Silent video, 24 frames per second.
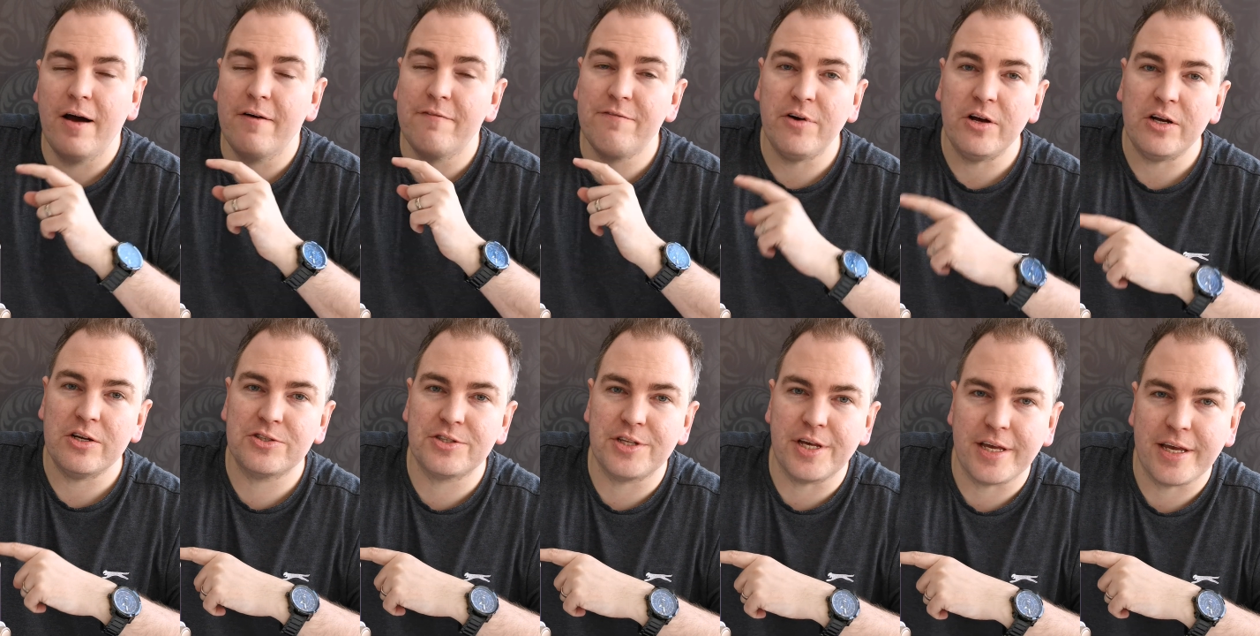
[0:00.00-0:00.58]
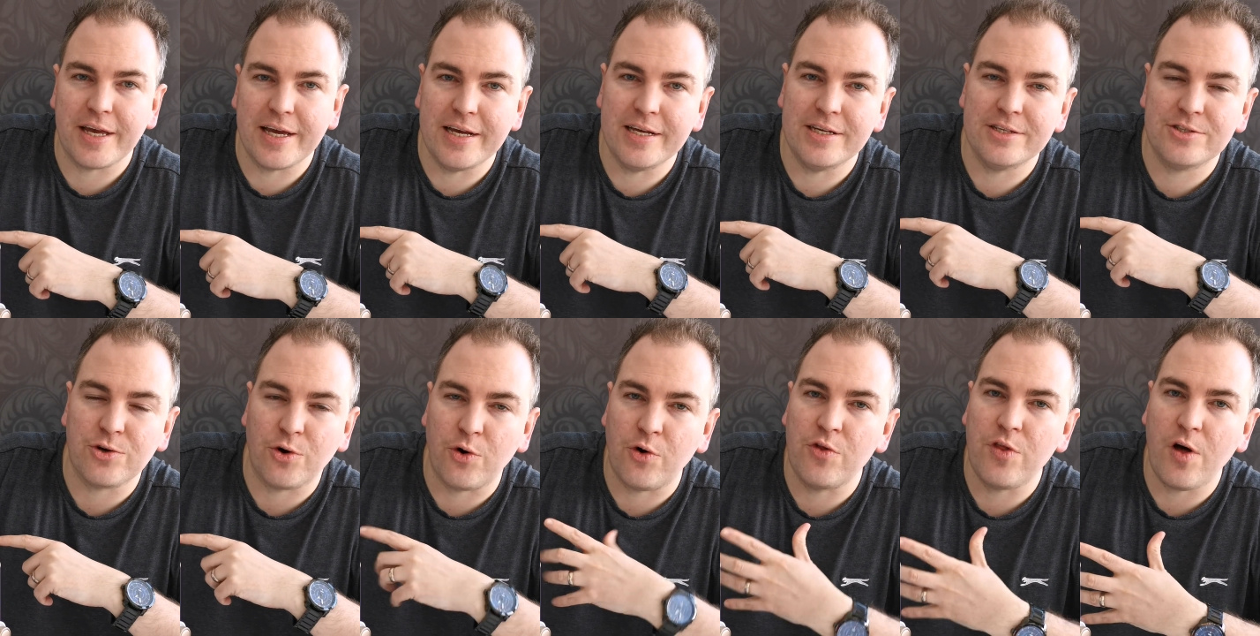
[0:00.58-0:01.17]
first thing is,
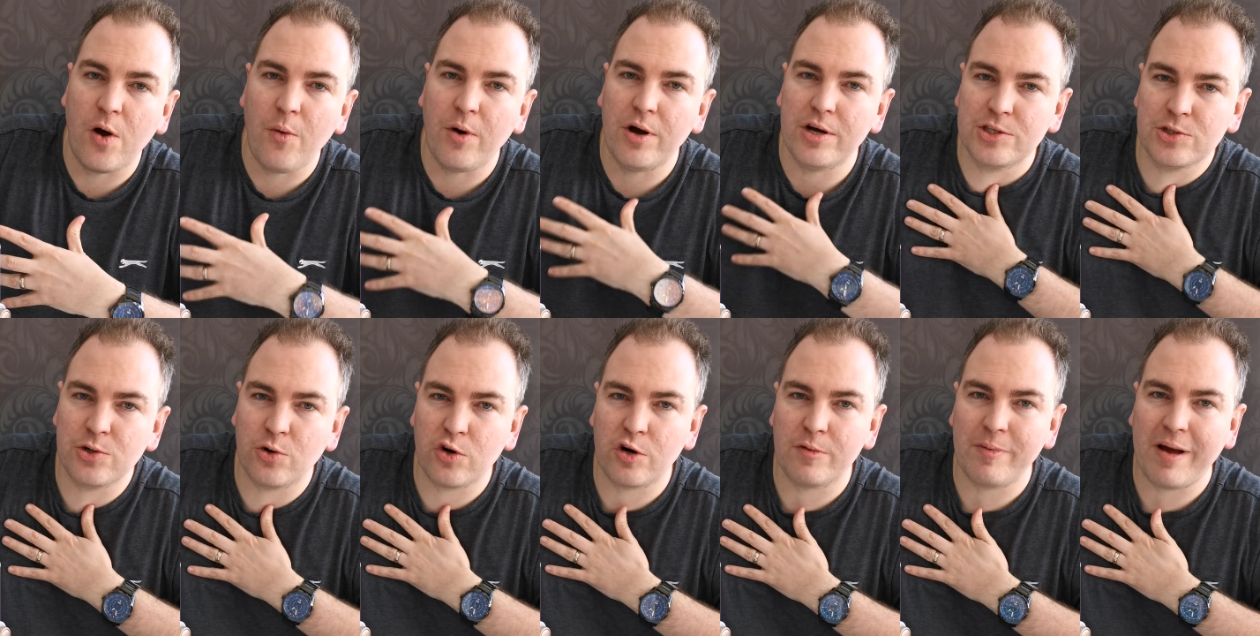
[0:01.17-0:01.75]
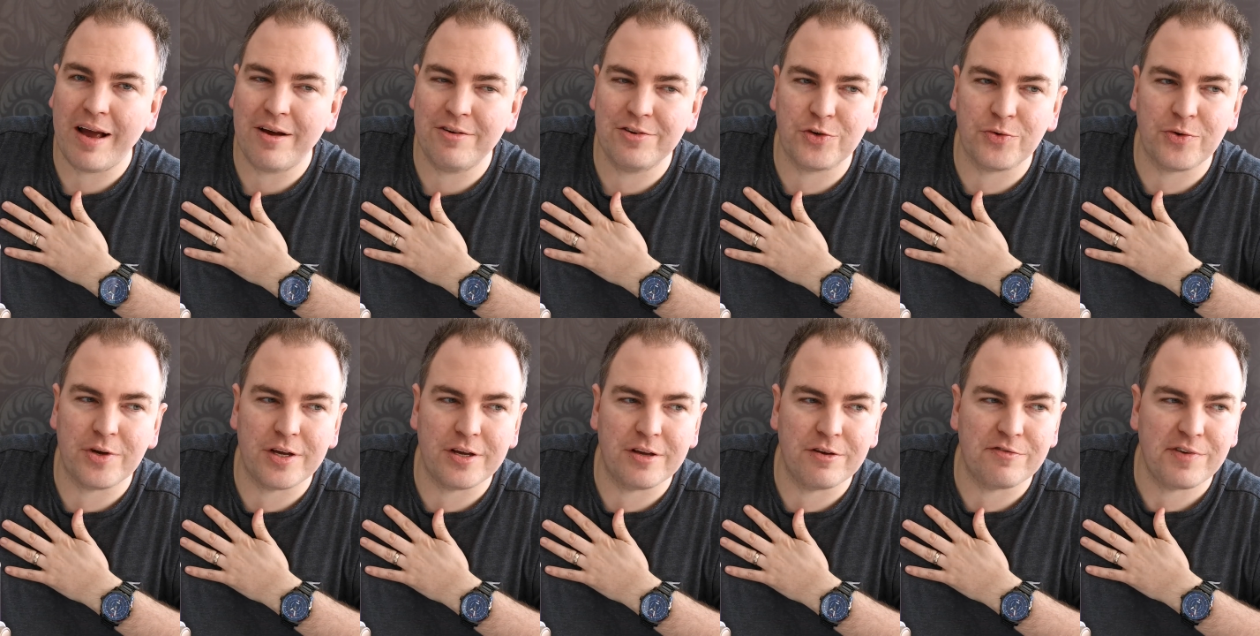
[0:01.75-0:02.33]
although I talk about
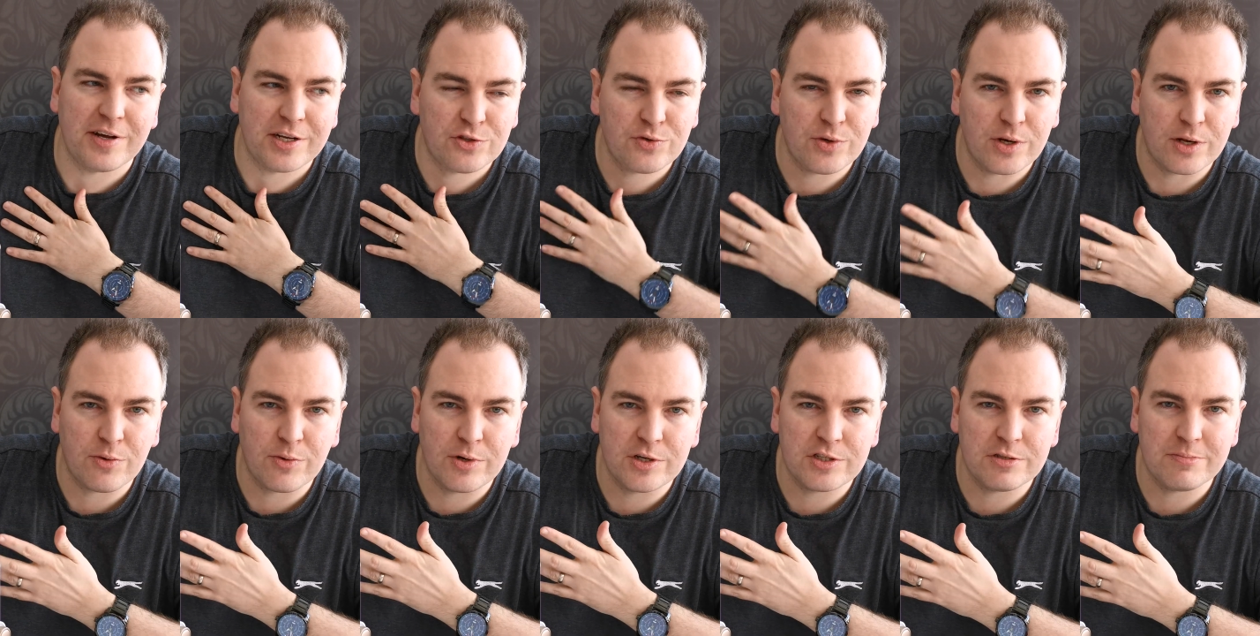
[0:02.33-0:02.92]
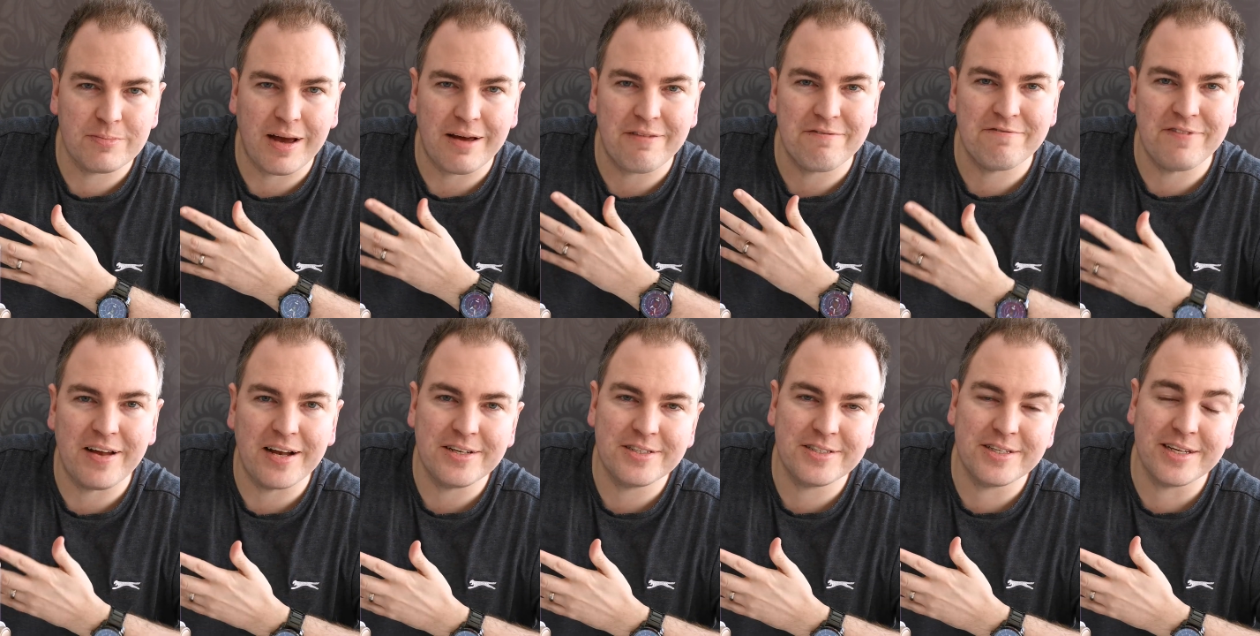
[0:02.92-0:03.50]
doing ventriloquism and
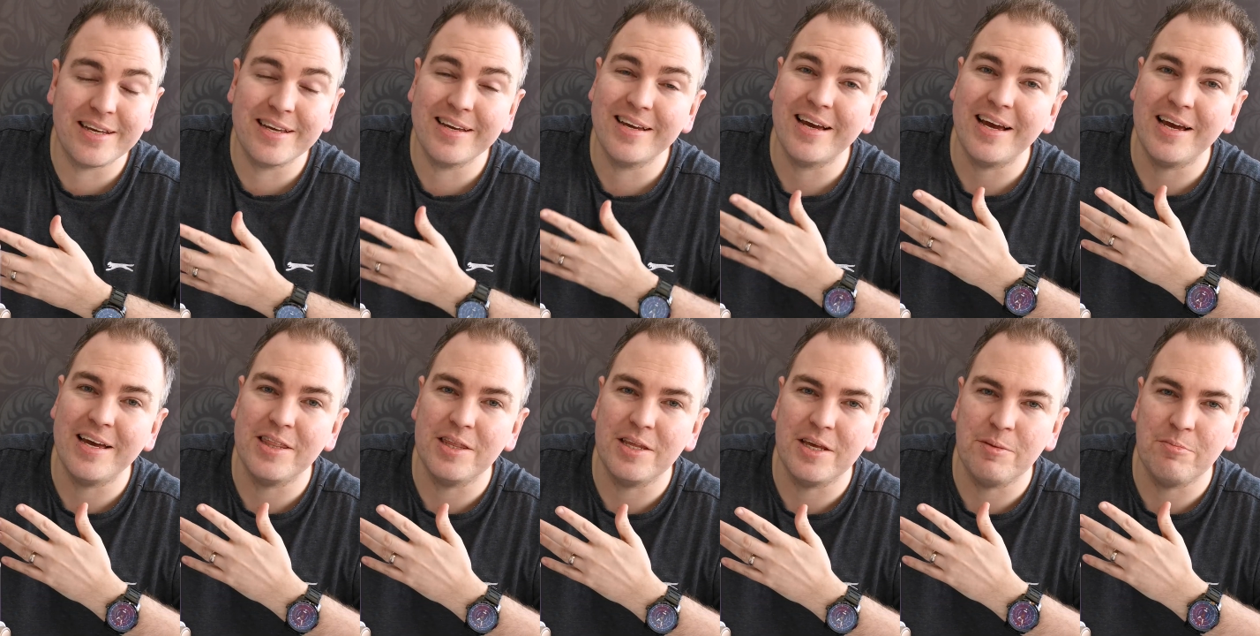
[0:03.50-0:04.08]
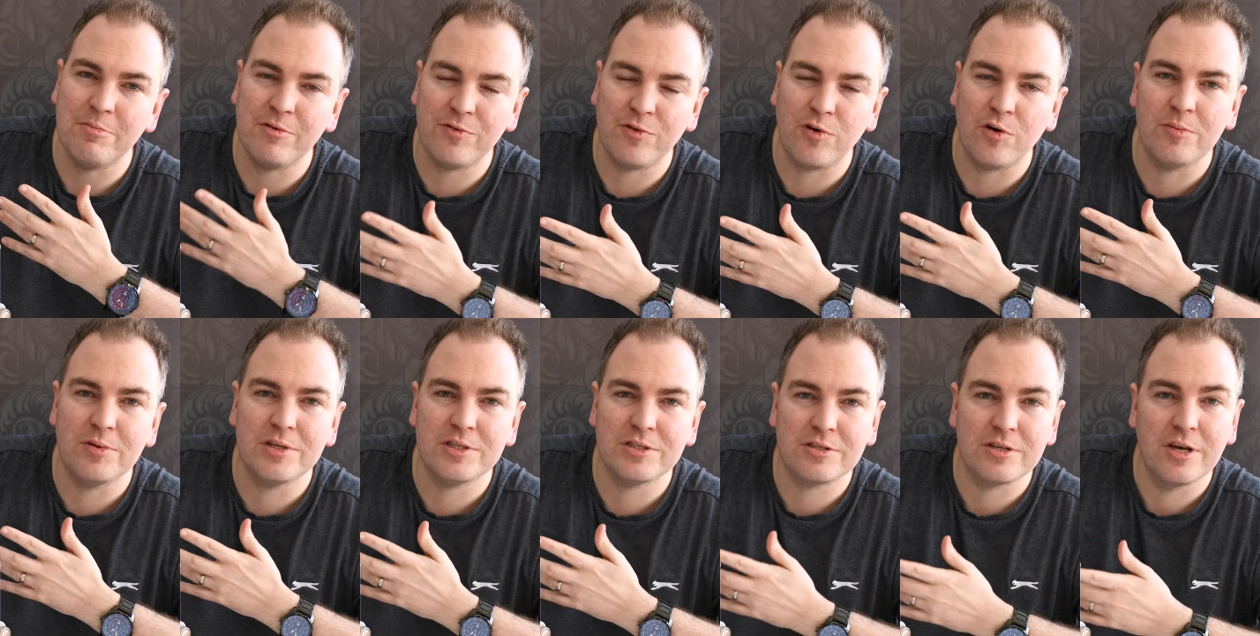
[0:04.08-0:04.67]
venting in the
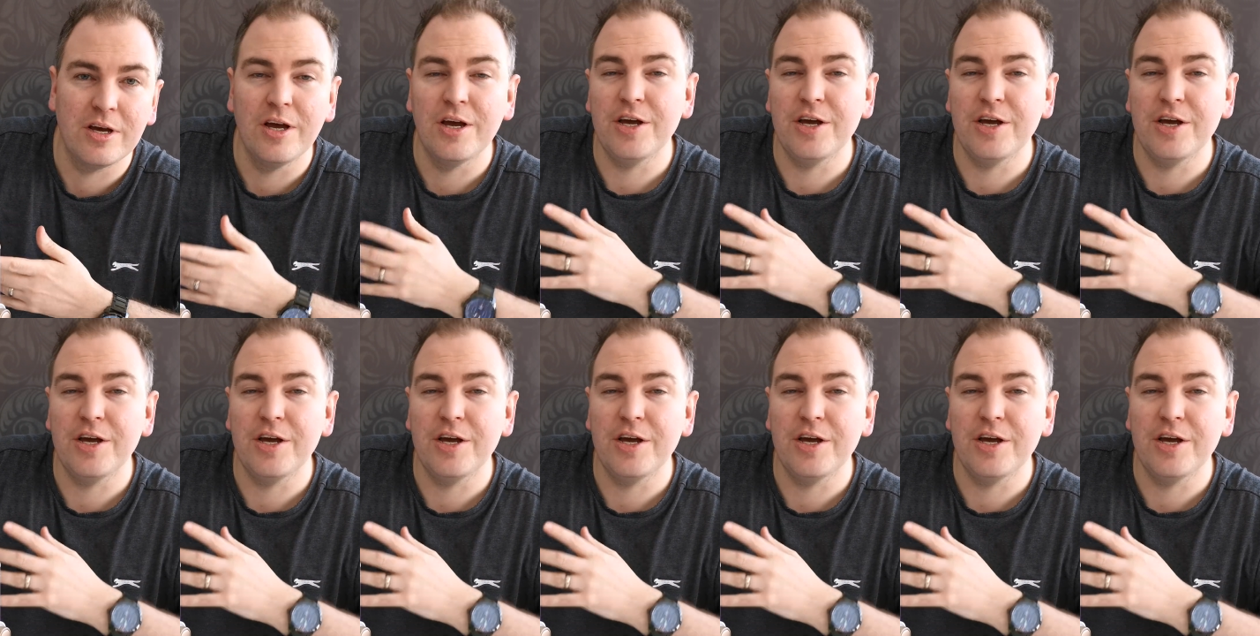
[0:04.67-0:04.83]
performance,